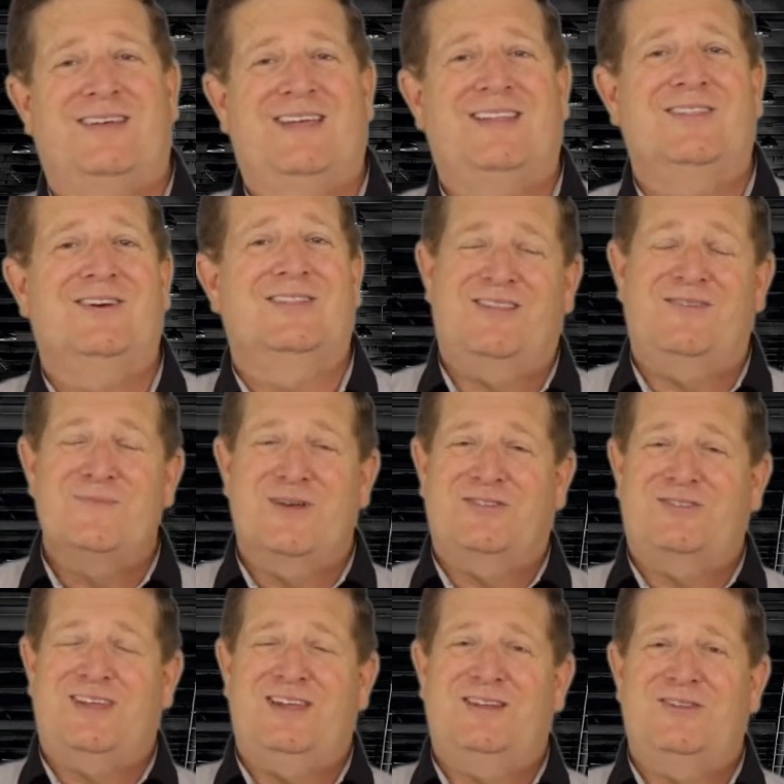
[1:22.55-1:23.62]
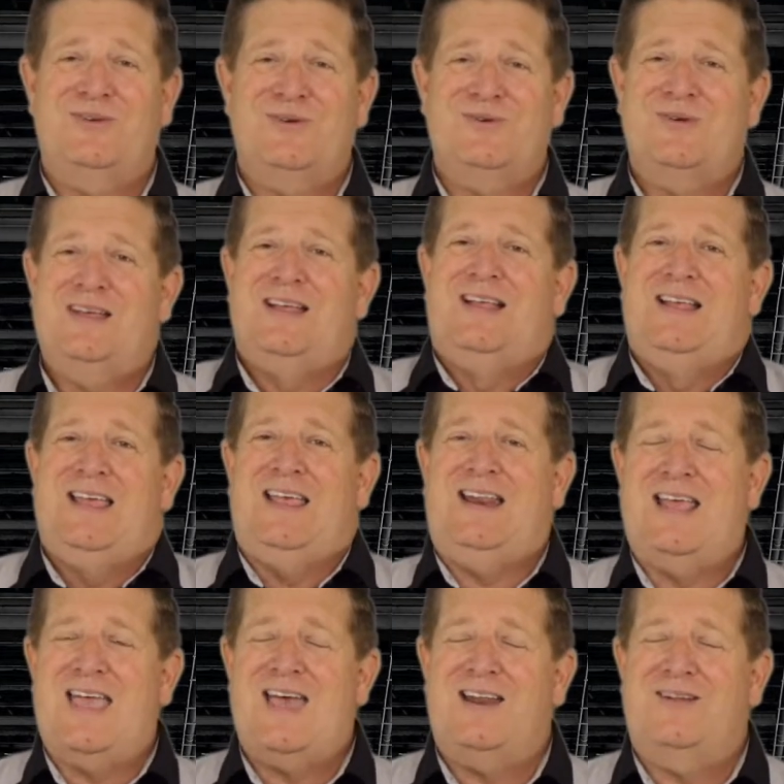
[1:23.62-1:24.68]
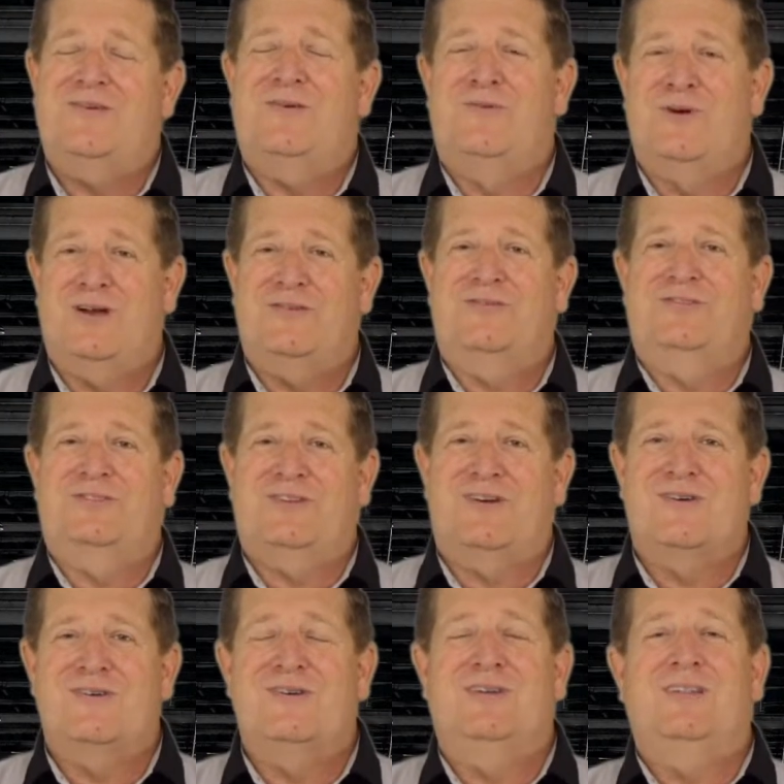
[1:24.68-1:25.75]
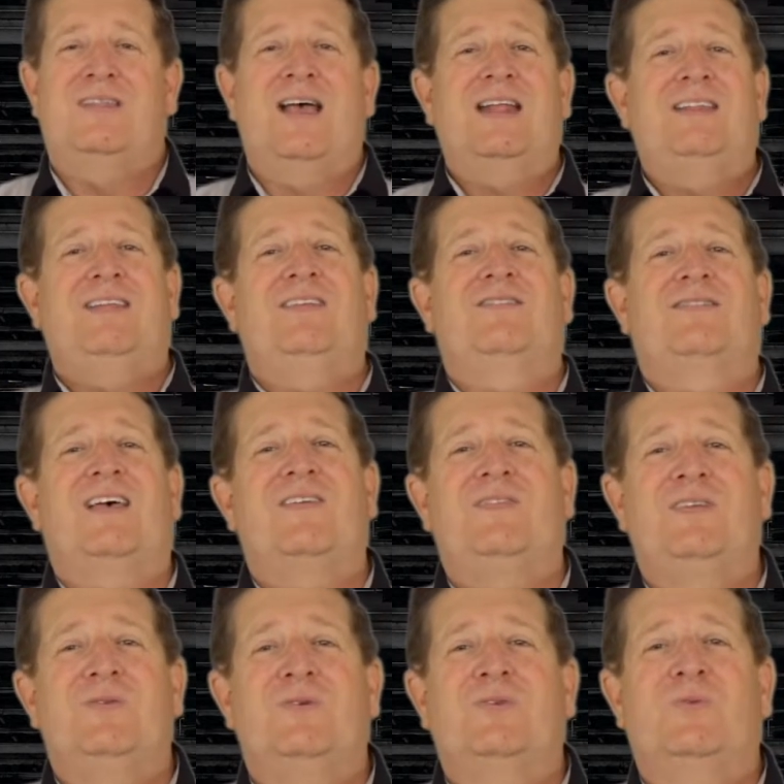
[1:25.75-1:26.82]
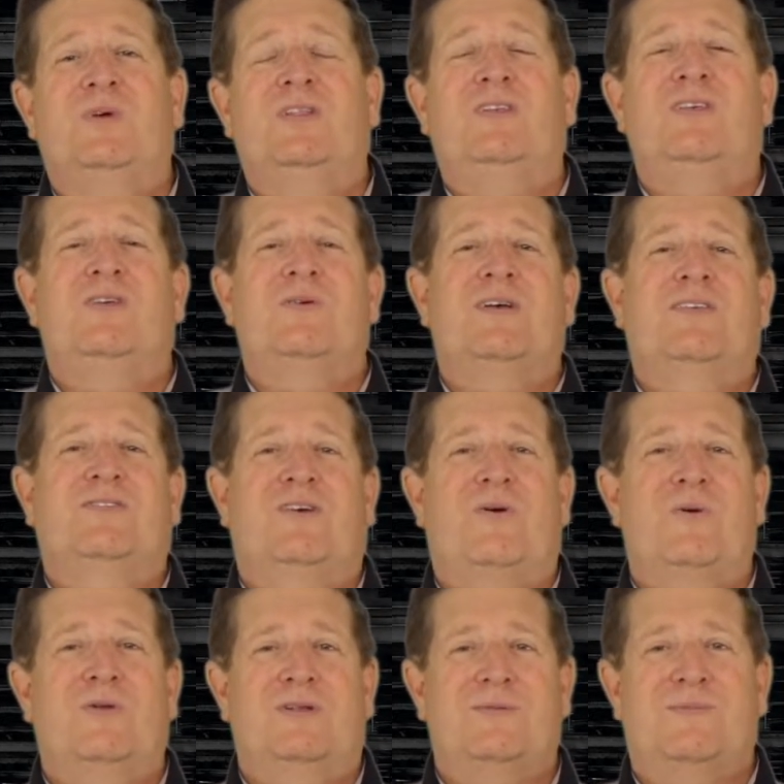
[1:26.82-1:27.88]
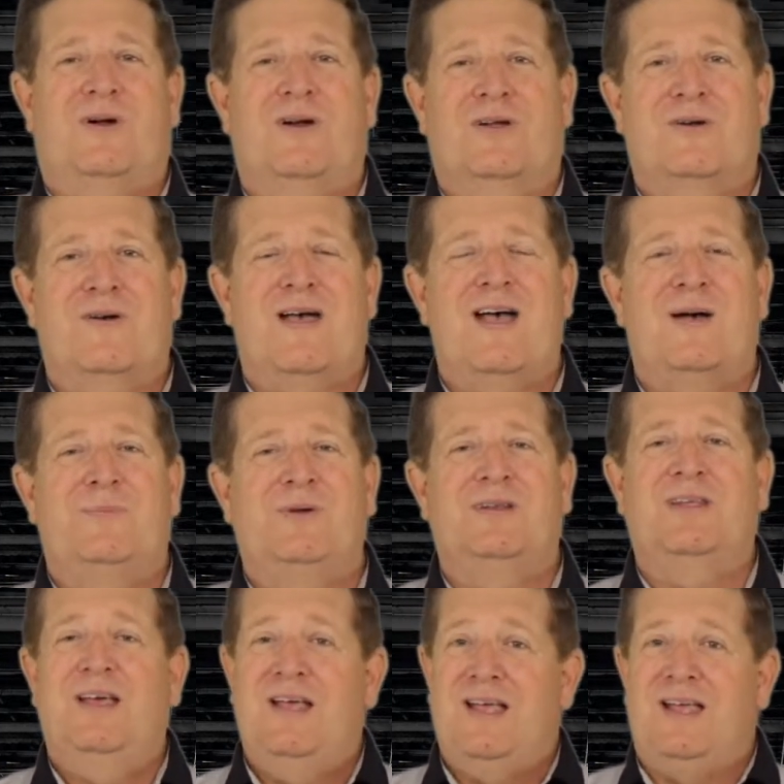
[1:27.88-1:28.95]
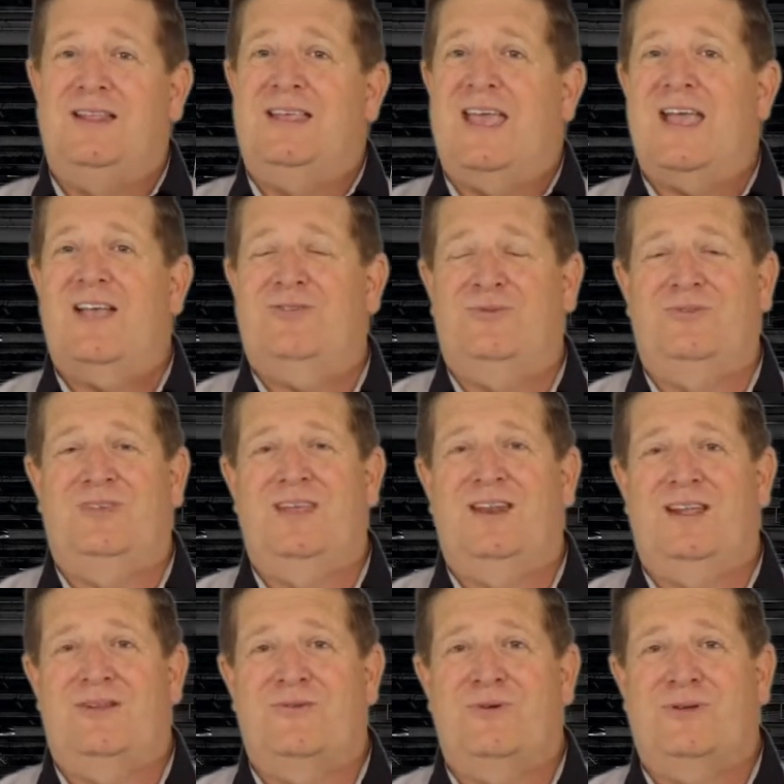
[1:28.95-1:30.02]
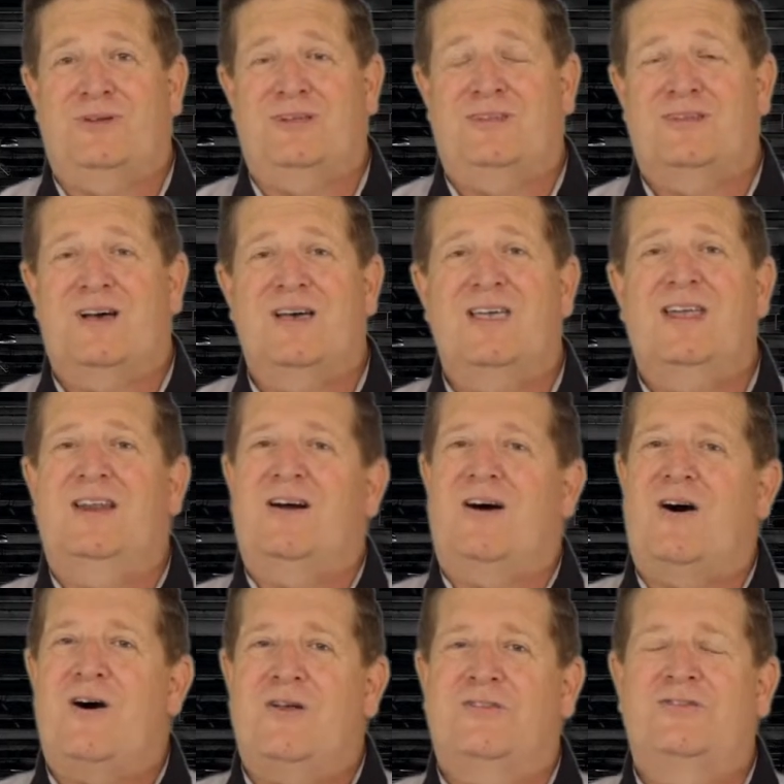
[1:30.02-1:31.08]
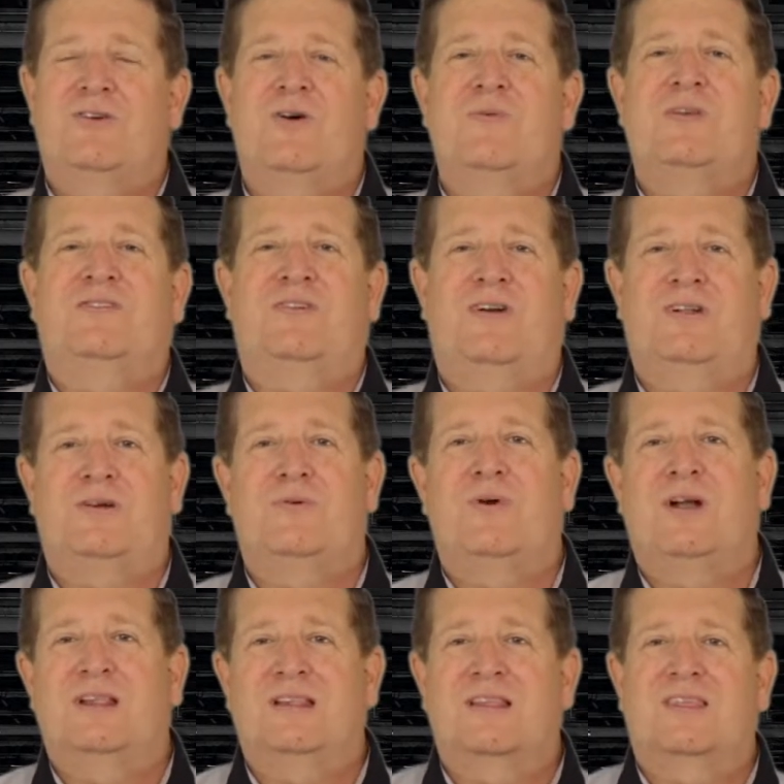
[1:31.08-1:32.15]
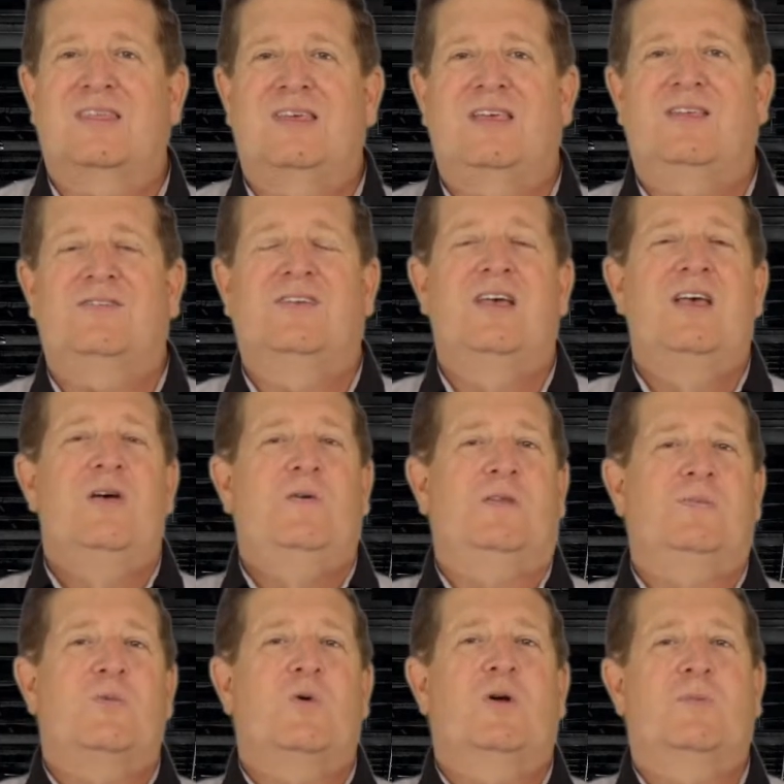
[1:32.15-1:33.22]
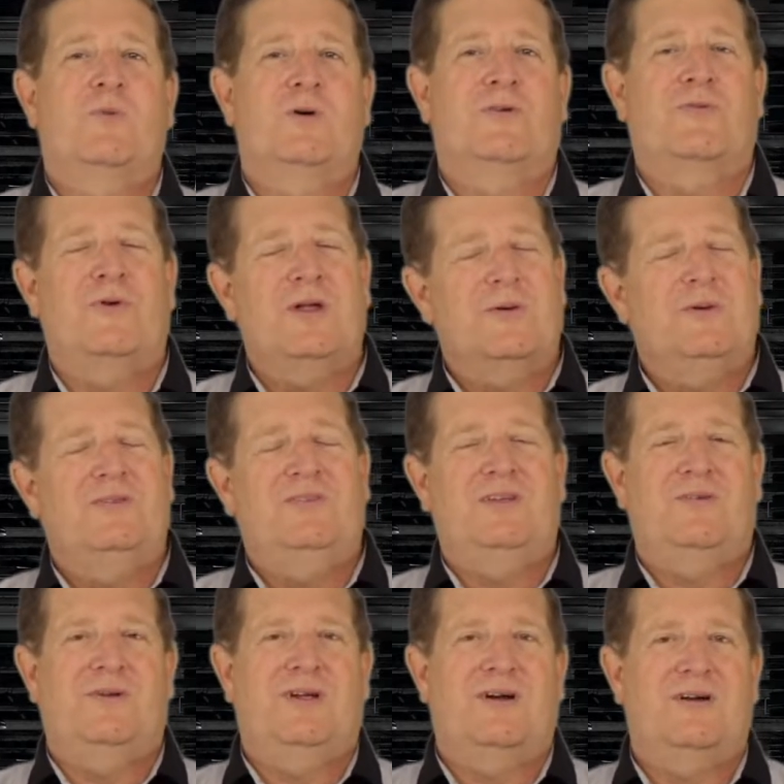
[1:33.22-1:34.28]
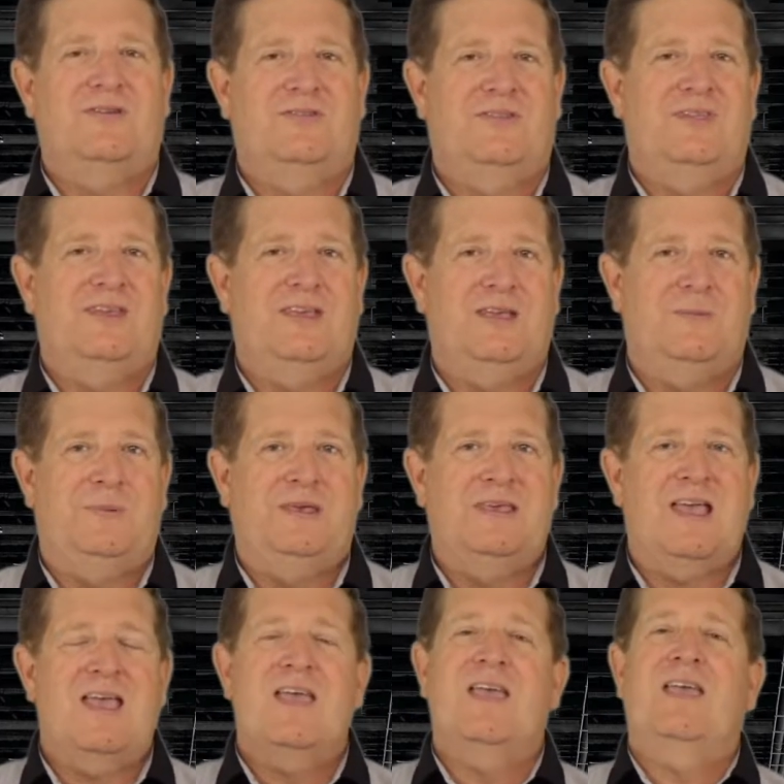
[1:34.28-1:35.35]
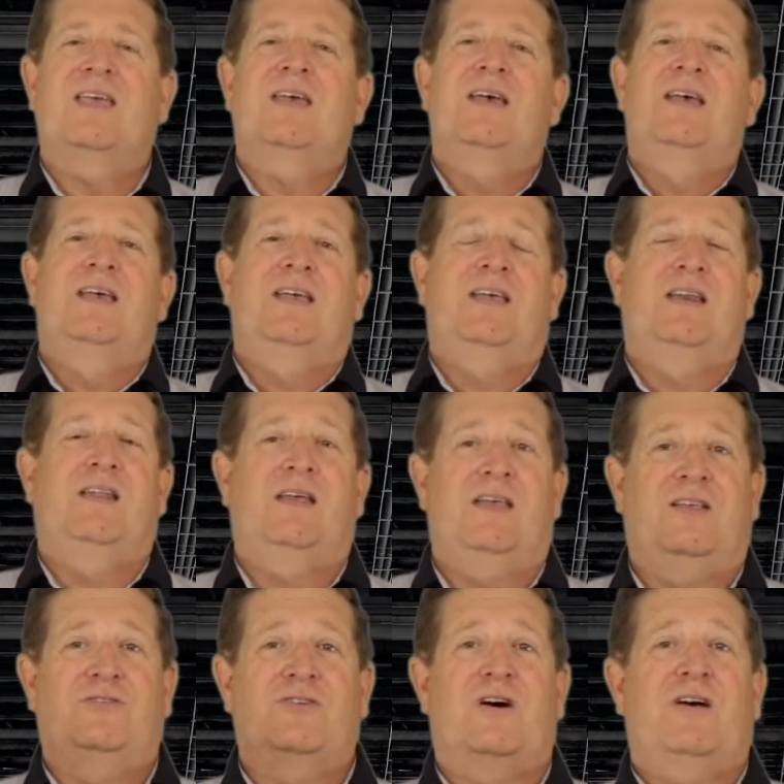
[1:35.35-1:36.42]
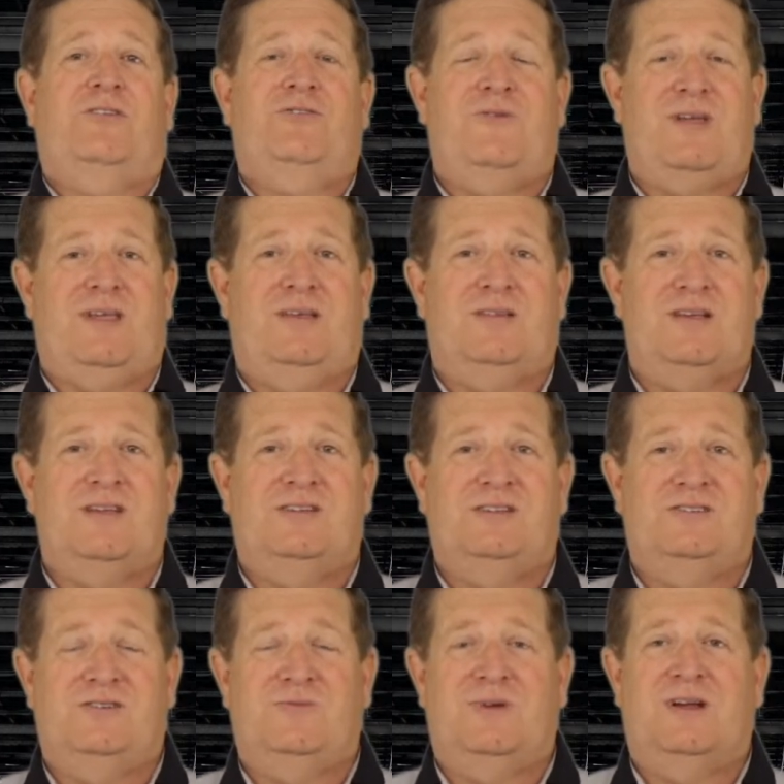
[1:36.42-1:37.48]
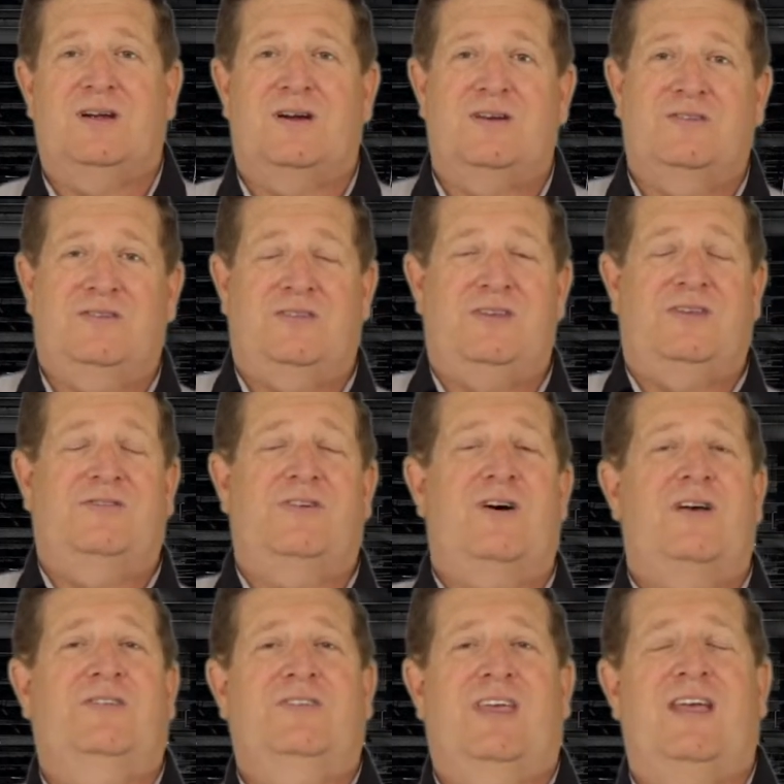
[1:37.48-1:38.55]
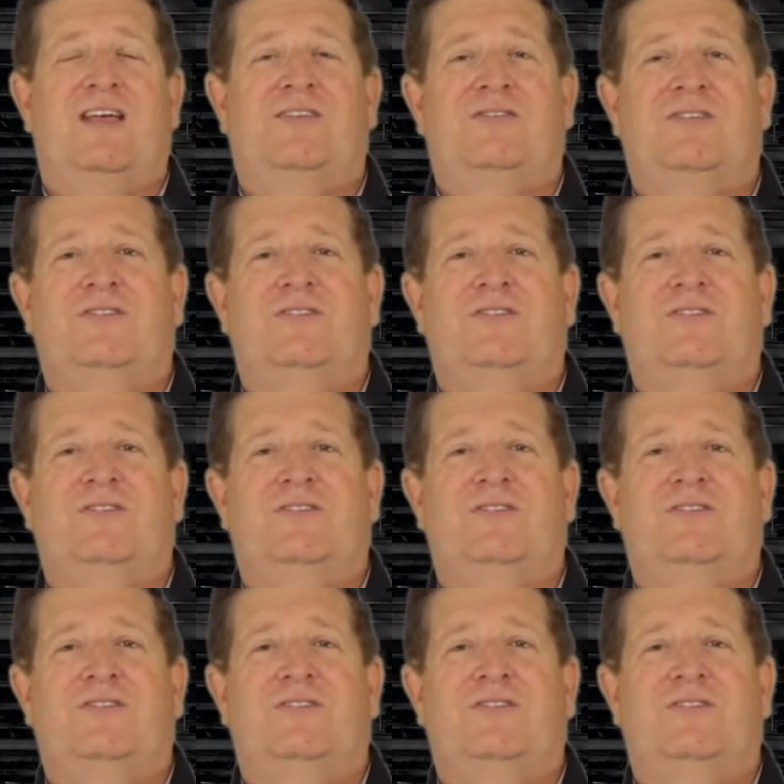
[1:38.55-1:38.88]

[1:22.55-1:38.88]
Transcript: And look, the Mustang II, it had a rough start. 1970 was when the US oil embargo happened and gas was getting really tight. Also, we started to run into things with more and more frequency in regards to the EPA in exhaust regulations in regards to the exhaust gases.